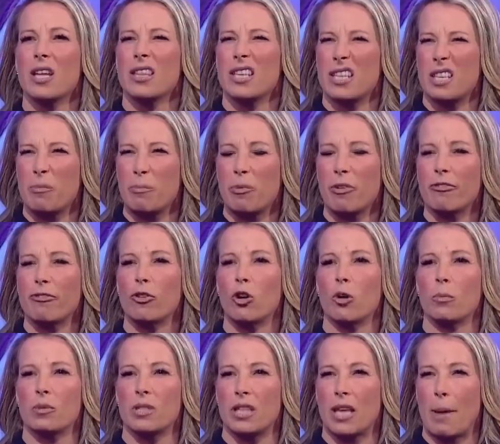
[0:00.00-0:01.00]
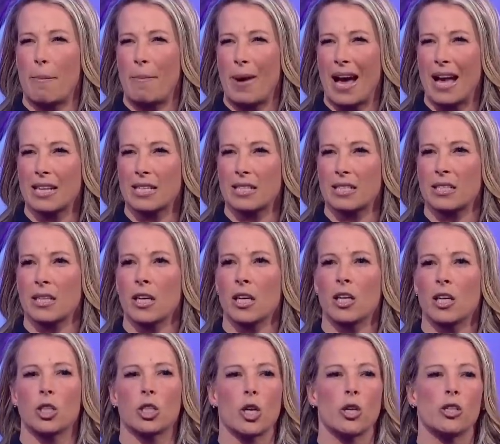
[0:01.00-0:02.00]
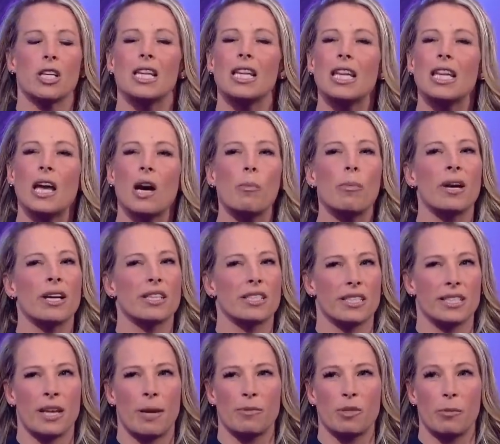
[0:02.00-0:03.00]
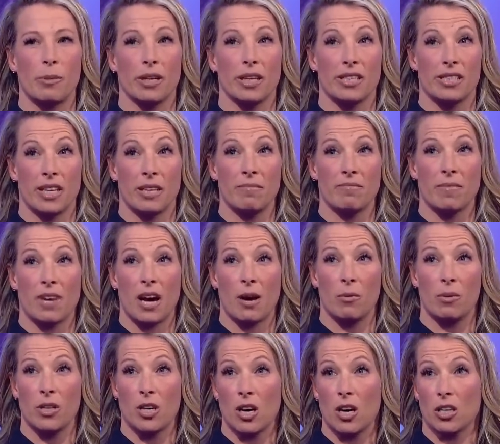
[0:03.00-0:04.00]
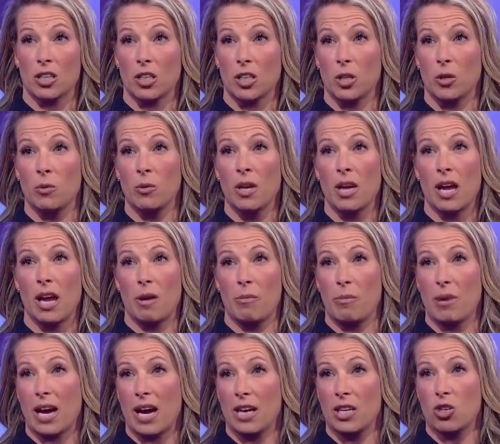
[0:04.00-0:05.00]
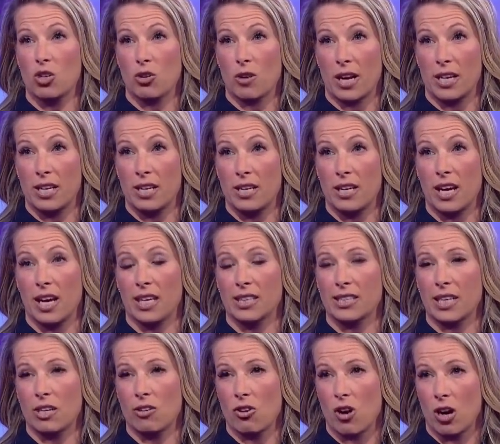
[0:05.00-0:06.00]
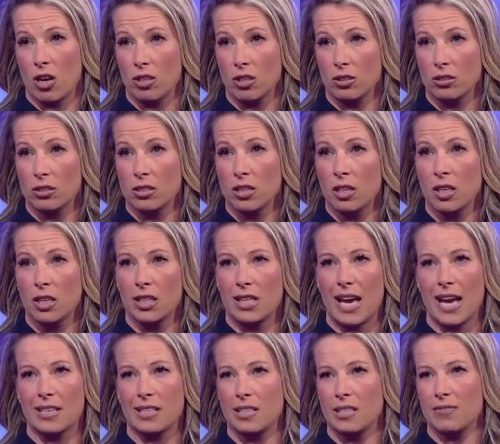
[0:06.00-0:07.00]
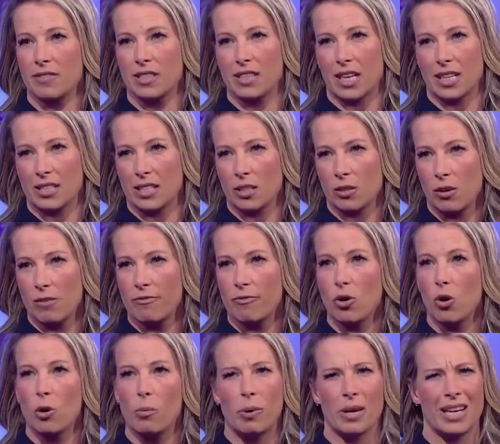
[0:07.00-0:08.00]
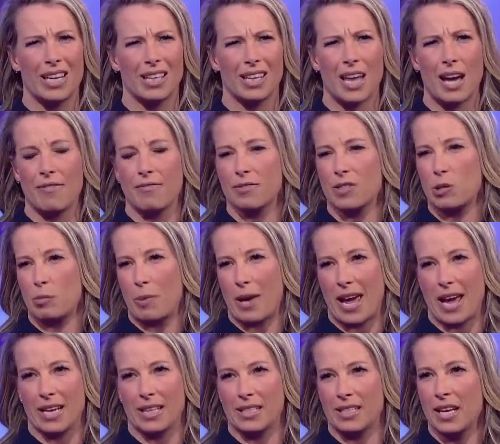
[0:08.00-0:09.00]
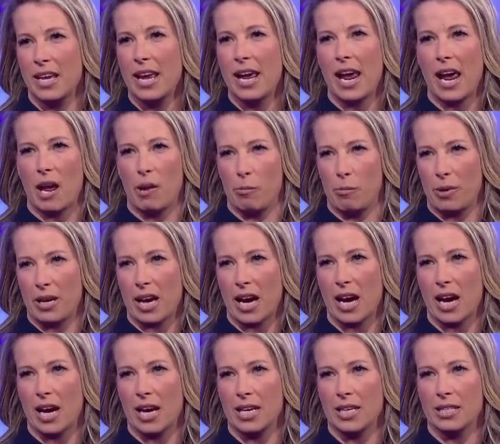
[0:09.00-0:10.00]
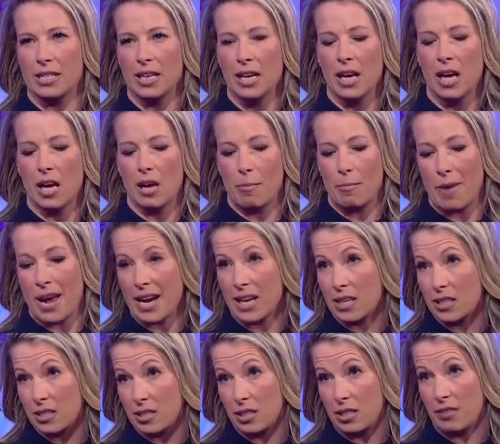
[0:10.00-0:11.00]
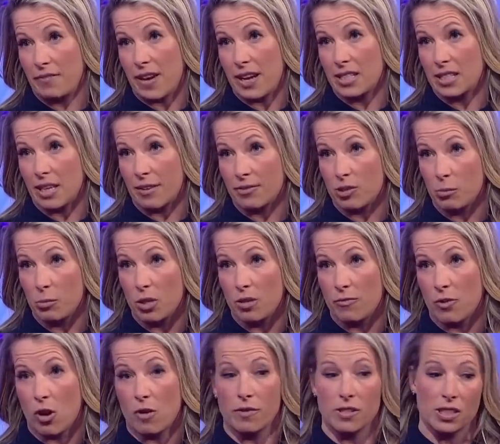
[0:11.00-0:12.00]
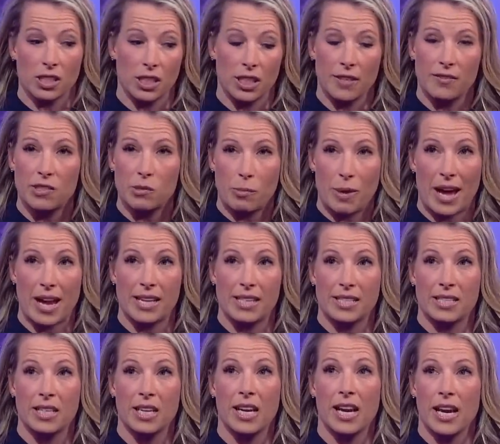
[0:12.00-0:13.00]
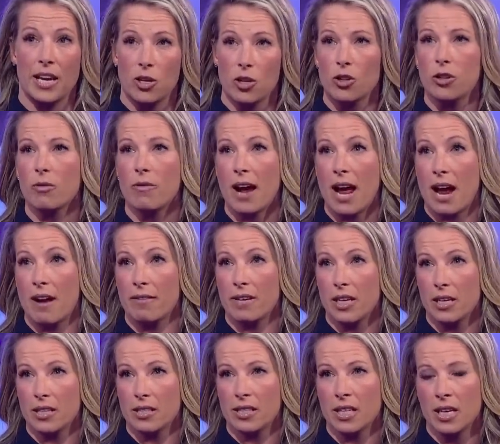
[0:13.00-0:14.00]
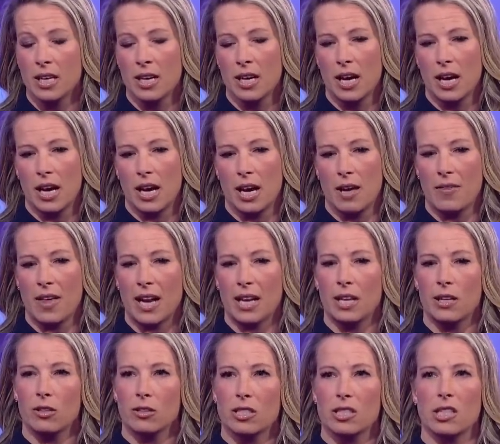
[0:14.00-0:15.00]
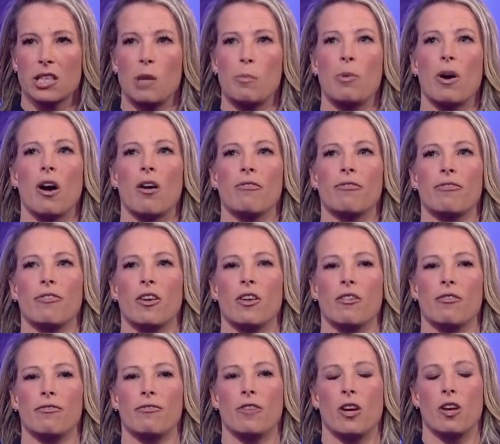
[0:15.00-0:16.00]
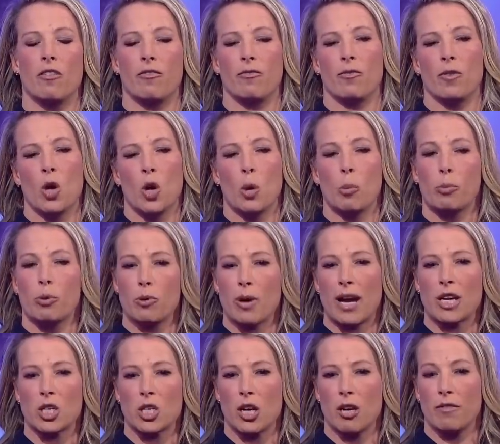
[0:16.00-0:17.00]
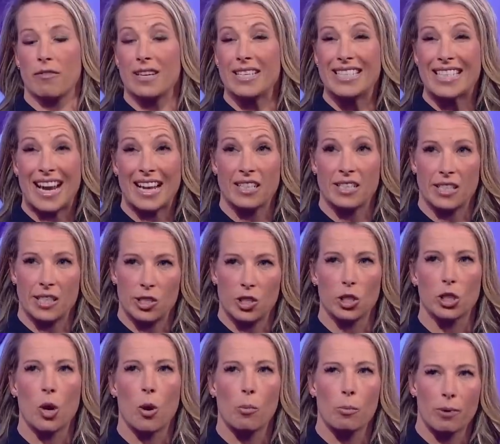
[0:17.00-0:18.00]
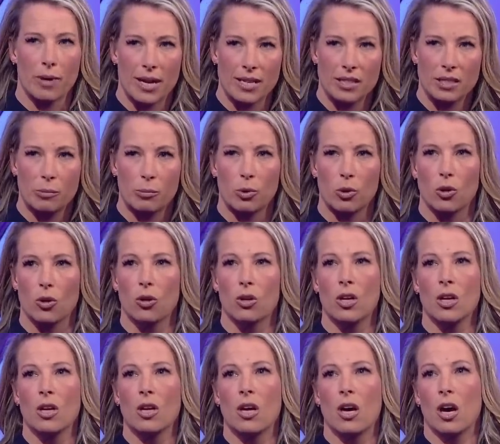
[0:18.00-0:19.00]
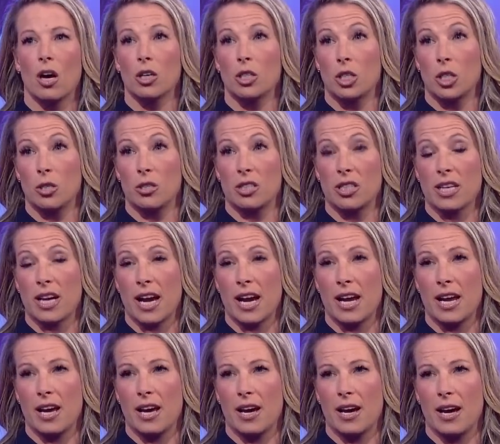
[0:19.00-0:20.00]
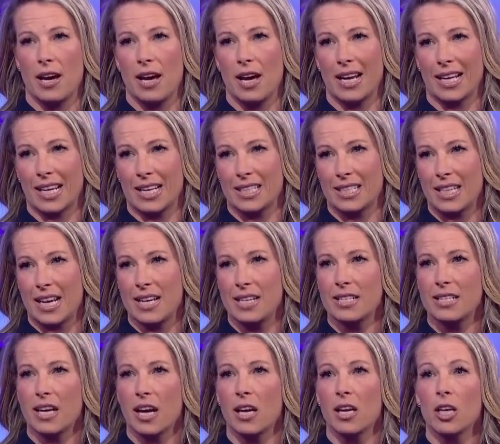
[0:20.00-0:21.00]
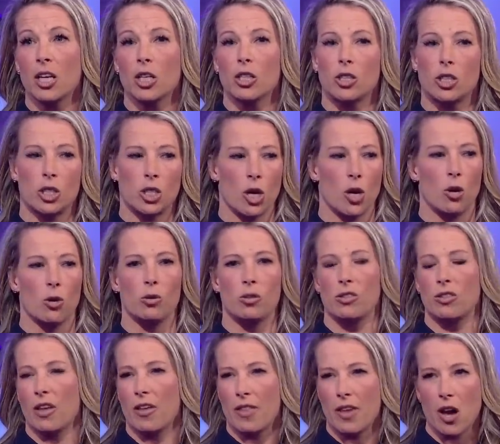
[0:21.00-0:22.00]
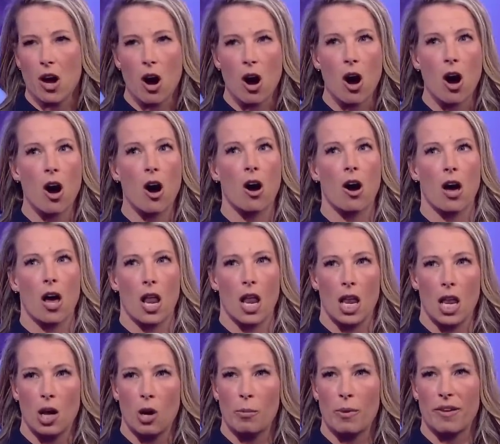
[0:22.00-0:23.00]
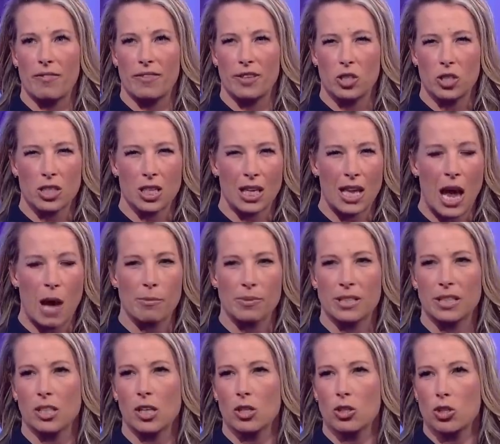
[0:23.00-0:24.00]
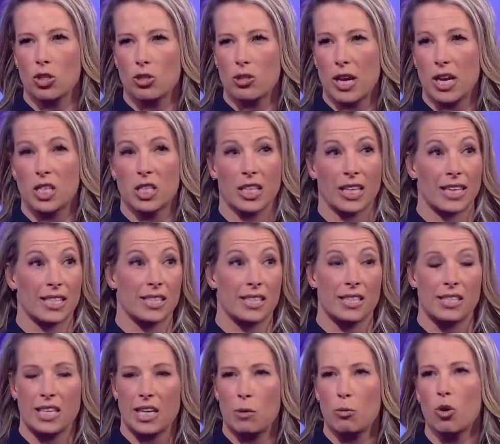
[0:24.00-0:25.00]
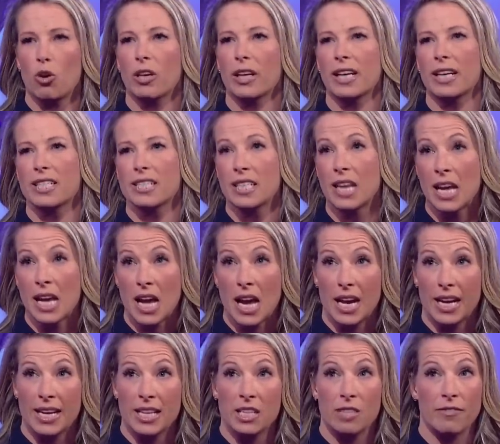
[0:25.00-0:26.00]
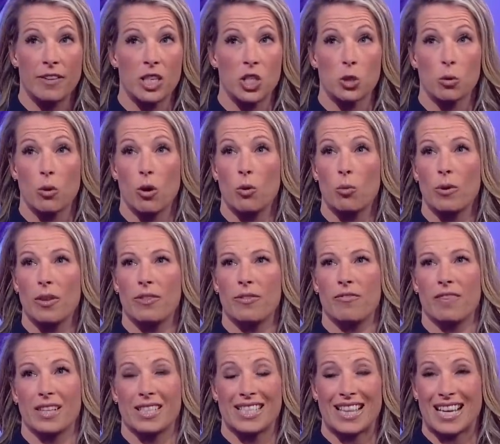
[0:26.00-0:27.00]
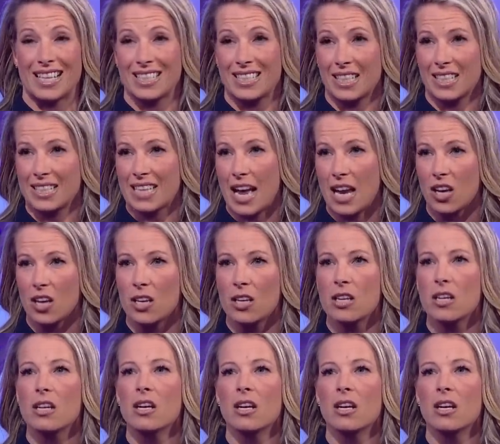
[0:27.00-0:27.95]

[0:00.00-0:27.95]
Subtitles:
they didn't perform to their best. Showed a little bit of susceptibility, I would argue, in behind Trent Alexander-Arnold. Yes, he's fantastic going forward, but he left space in behind. Makes the defence have to move over, so leave space in other areas. That little slip off of pressure, of intensity to go and press the ball on Tuesday night against Inter showed that they are a little bit, if they just lapse in concentration against a team or against an individual with fantastic talent,